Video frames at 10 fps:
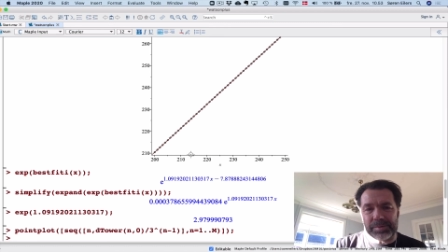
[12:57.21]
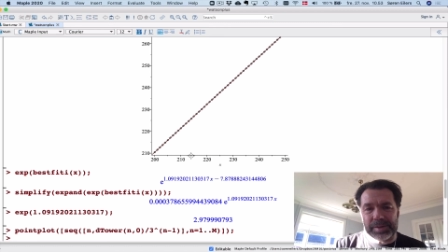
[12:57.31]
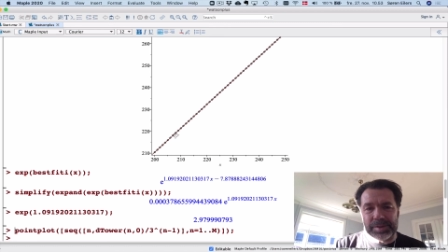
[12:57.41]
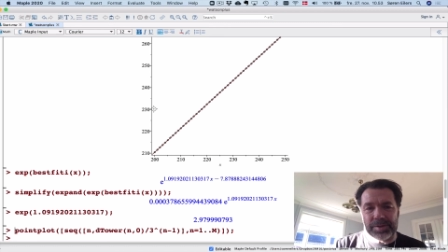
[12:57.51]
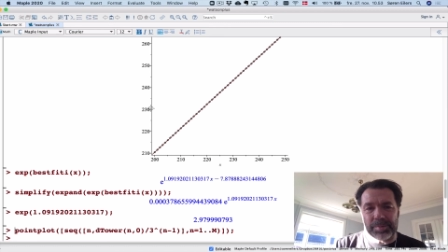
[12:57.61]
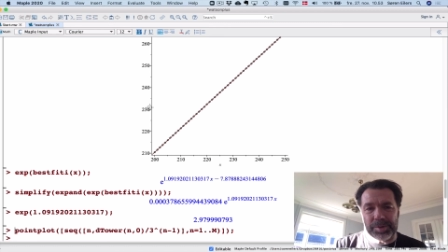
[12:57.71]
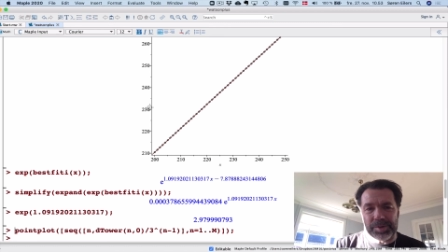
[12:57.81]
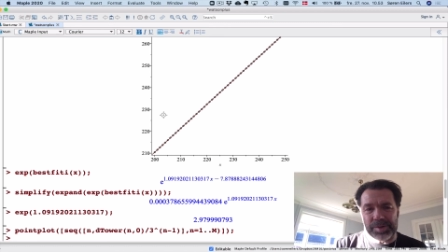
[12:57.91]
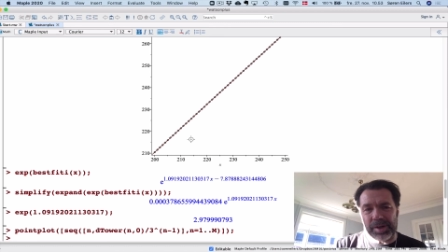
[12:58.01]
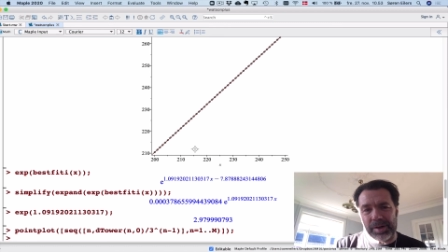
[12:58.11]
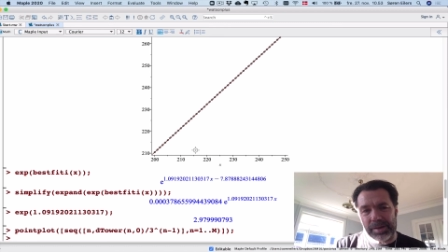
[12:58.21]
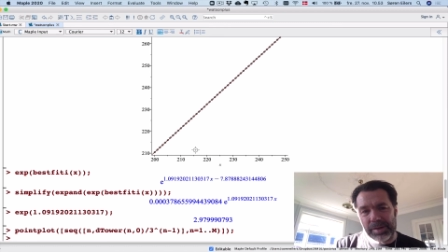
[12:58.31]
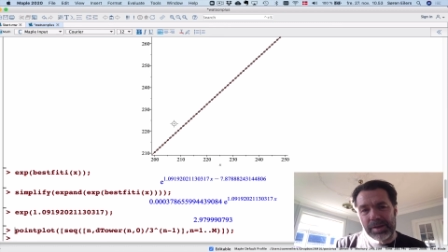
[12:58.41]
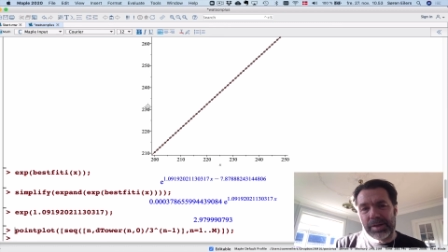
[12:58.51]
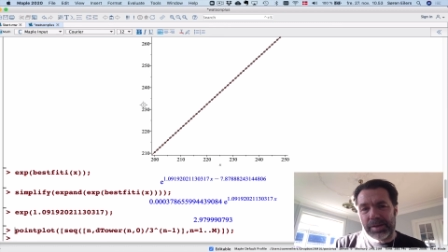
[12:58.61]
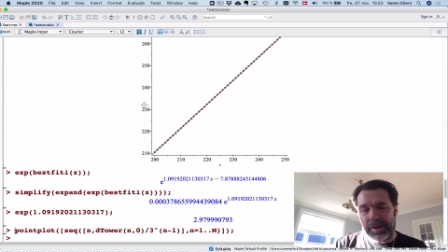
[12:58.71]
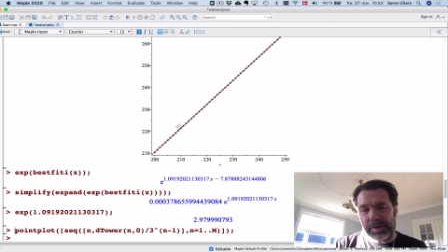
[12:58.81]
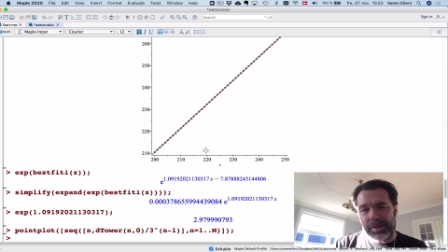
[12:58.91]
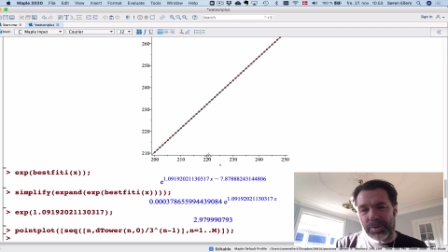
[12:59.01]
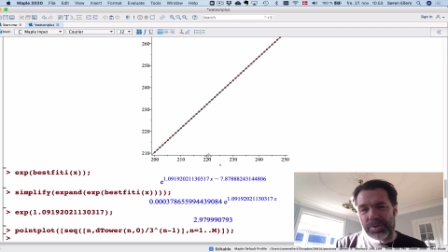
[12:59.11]
these numbers are
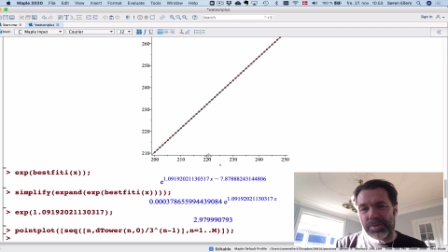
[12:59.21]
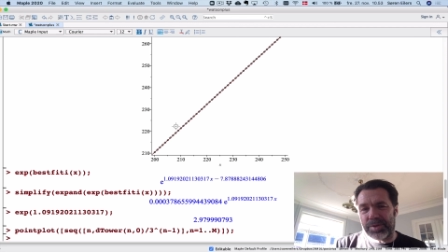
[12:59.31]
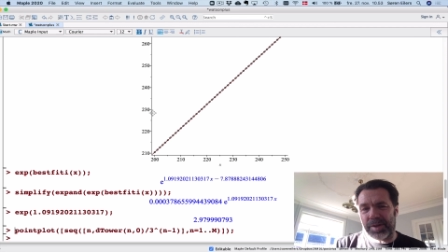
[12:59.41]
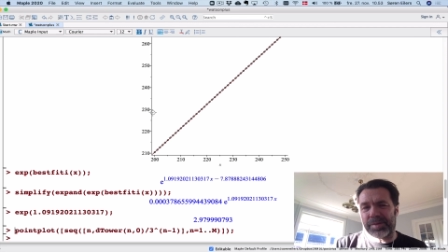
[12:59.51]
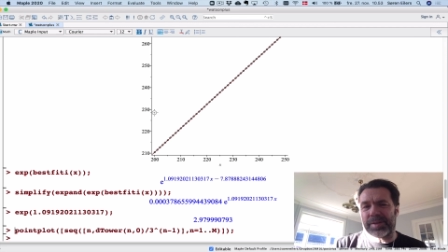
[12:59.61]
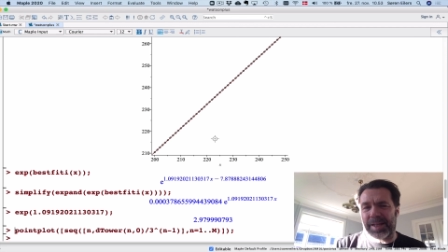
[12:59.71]
are close to each other.